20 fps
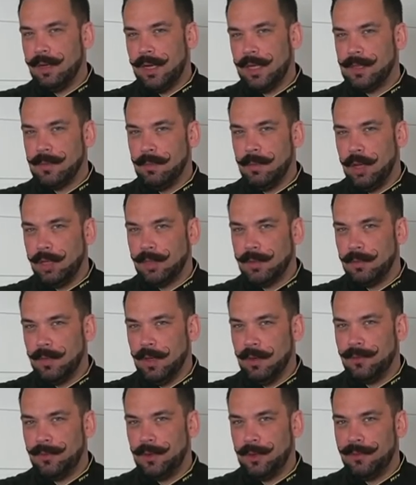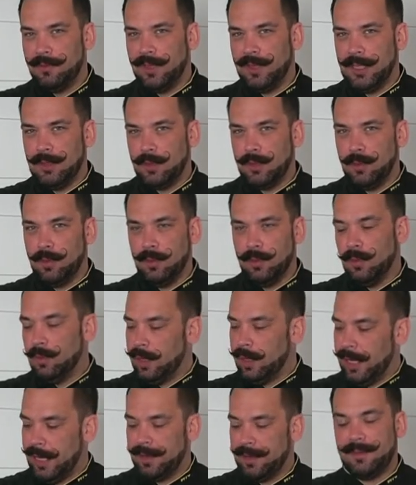at the bottom of your Vito
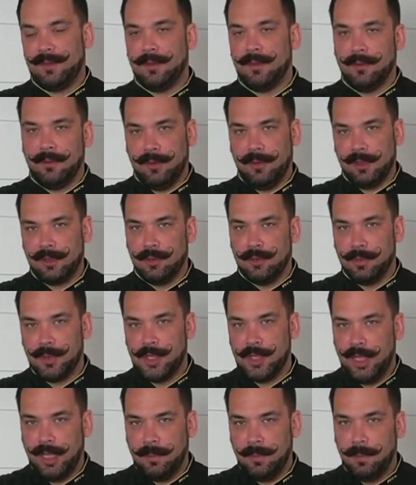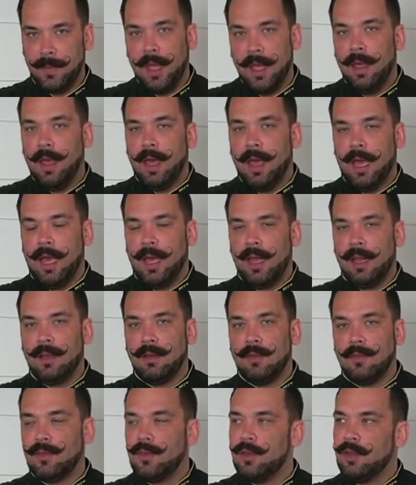X filter machine,
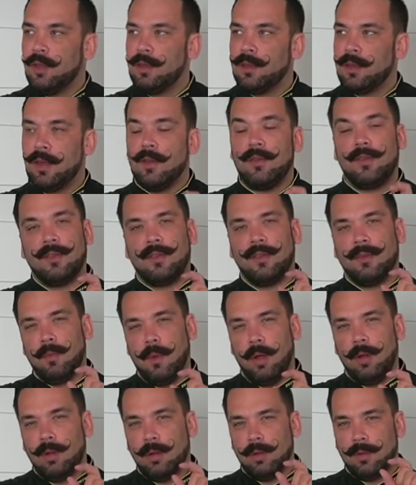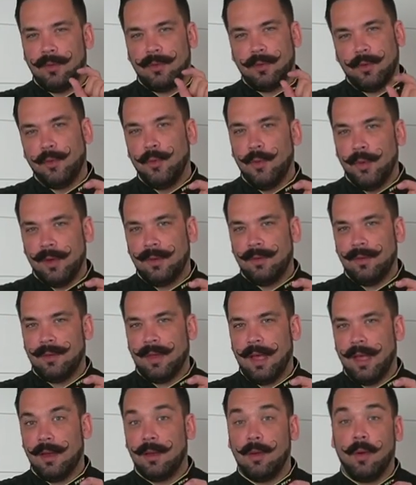and there is a small screw
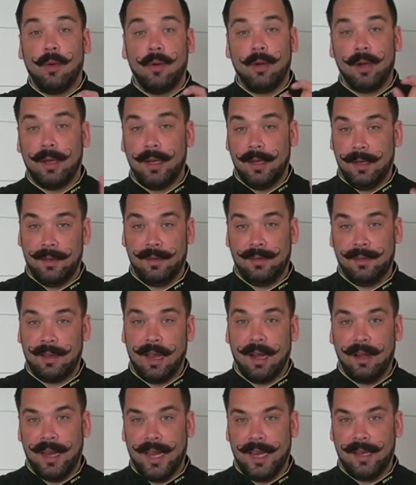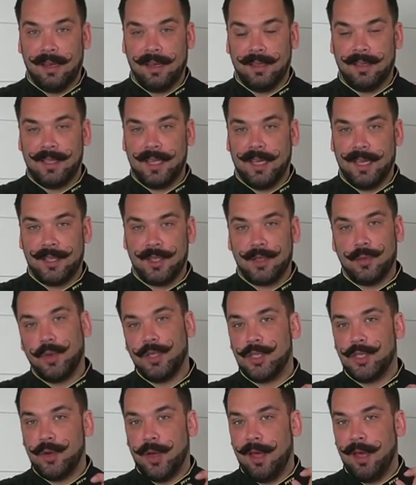inside or a little star handle attached,
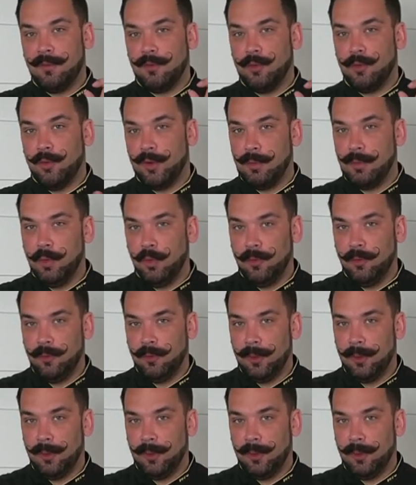which you have to remove.